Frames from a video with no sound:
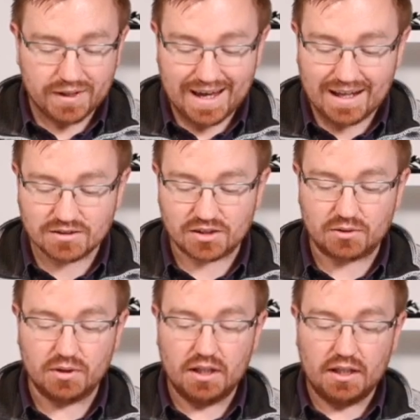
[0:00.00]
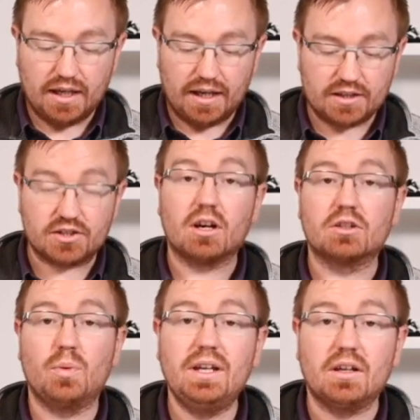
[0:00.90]
we can do is the
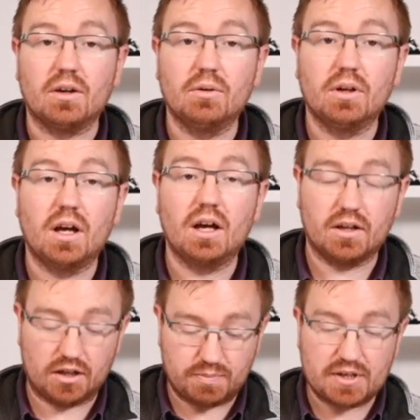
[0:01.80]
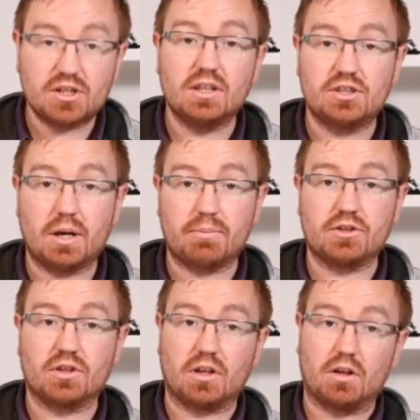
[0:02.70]
Arduino, uh, especially the chip
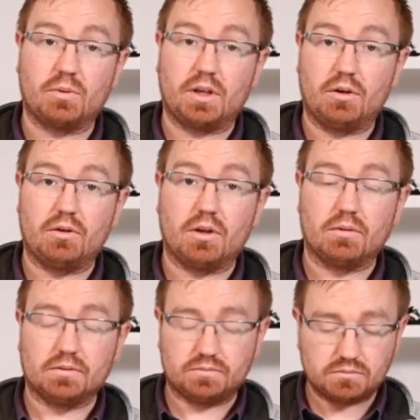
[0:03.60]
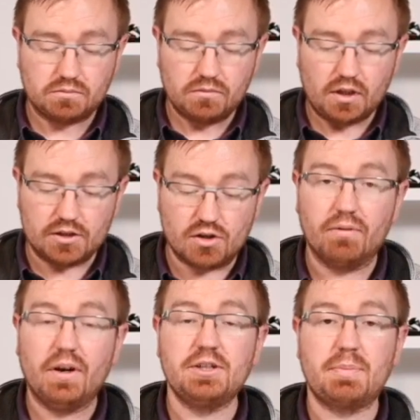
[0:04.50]
that's on the Arduino Uno, it's got
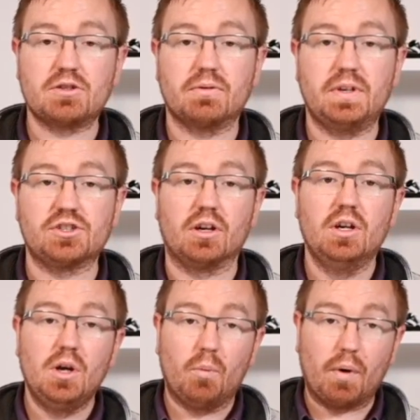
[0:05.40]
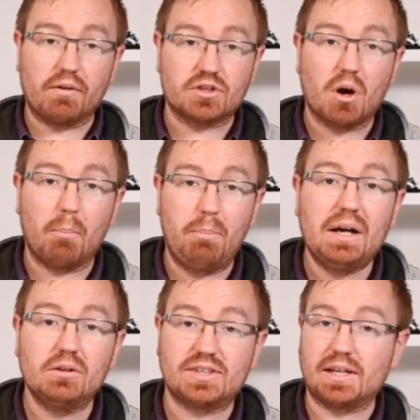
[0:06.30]
a very special feature where it's got
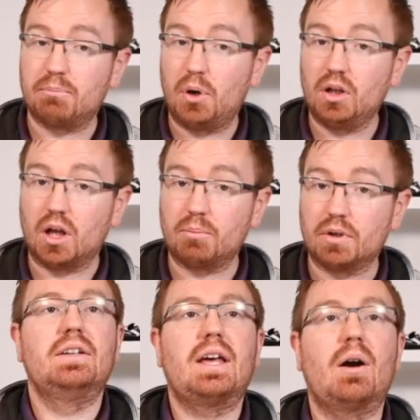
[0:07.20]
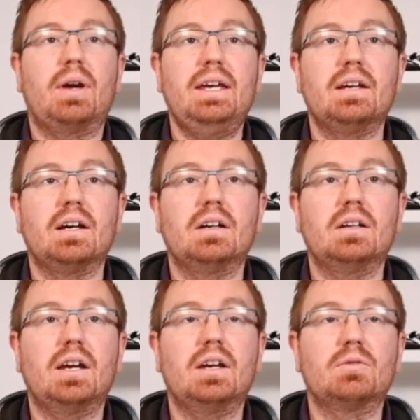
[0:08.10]
built-in pull-up. Now
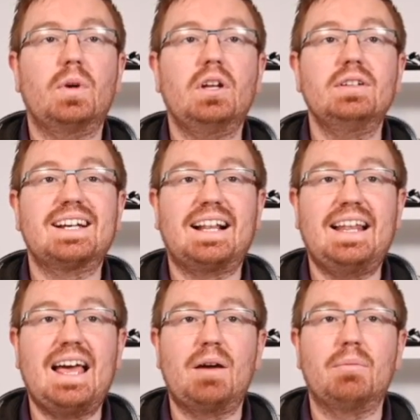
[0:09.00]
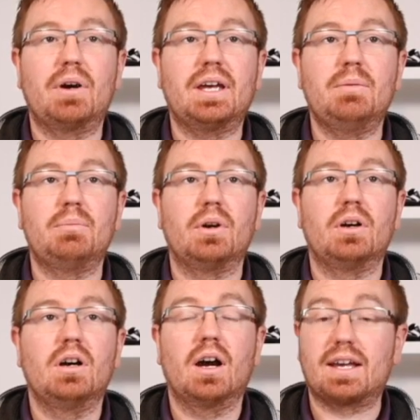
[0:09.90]
here, it, when I declare my
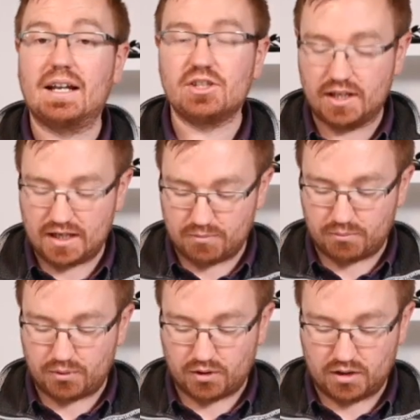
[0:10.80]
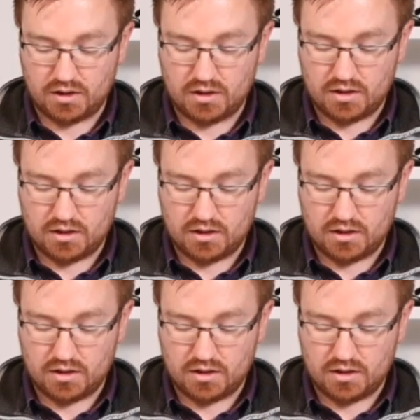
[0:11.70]
input, I can actually input